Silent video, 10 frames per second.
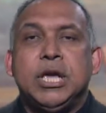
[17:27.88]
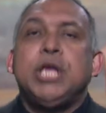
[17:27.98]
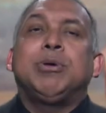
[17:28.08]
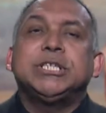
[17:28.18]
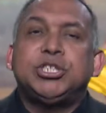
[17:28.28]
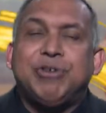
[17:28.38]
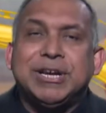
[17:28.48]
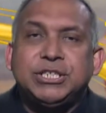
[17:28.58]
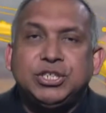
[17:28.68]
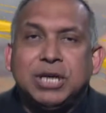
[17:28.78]
You are
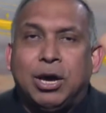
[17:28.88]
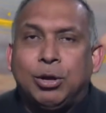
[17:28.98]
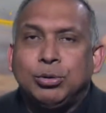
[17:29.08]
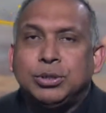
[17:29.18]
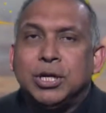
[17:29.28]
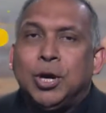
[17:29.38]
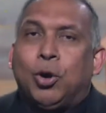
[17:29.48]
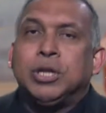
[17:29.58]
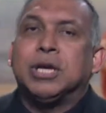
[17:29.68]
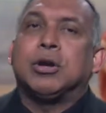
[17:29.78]
stretched out
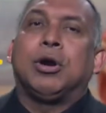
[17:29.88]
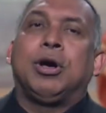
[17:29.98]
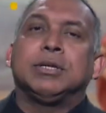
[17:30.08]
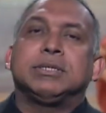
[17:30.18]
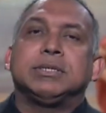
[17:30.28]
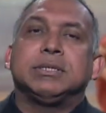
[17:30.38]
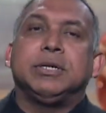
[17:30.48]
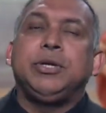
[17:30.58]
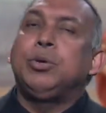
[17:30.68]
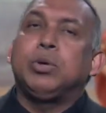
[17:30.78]
on the cross
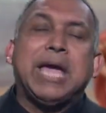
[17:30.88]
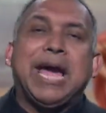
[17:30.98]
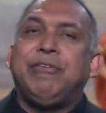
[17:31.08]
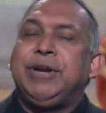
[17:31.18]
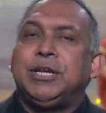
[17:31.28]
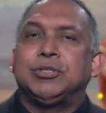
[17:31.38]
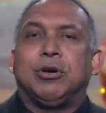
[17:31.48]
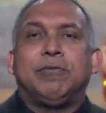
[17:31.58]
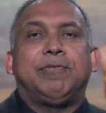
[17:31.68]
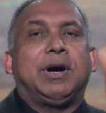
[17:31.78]
you carried
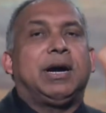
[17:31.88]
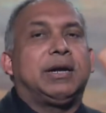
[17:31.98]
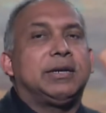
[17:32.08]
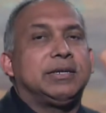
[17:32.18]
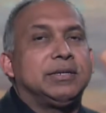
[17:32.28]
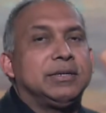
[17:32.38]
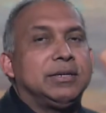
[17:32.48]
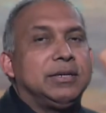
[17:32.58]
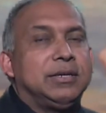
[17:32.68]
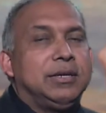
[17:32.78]
so far.
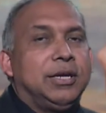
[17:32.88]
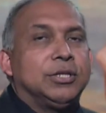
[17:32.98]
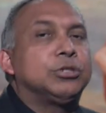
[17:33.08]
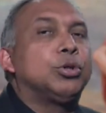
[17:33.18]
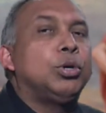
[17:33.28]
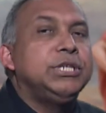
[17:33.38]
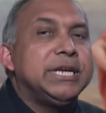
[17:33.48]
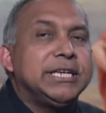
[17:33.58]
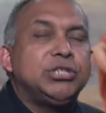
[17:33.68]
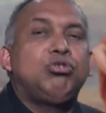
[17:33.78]
The
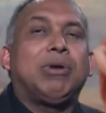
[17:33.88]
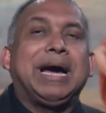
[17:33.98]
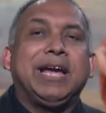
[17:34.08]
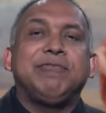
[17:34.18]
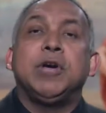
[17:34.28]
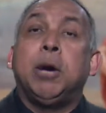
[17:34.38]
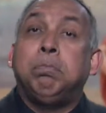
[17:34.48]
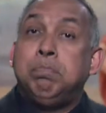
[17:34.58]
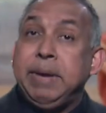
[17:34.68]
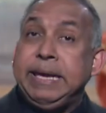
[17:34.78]
soldiers drive
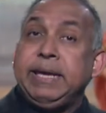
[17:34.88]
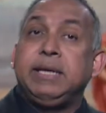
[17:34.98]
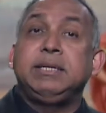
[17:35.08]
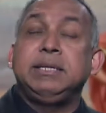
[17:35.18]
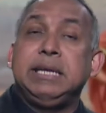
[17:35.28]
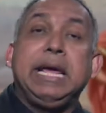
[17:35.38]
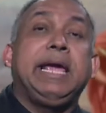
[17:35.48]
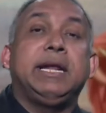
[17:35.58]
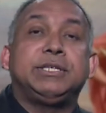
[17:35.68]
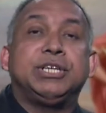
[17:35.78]
big
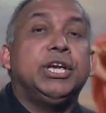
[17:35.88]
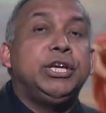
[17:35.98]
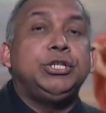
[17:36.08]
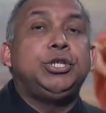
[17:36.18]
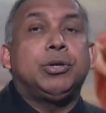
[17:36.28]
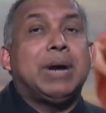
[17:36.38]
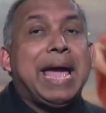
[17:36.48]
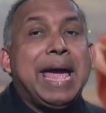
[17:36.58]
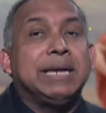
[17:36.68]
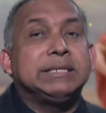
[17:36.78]
nails into your
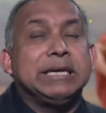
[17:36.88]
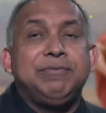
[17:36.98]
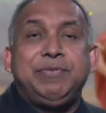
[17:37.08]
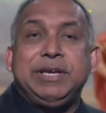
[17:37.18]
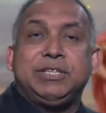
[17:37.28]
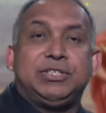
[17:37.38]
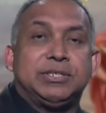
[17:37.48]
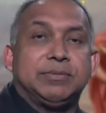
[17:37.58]
hands and feet.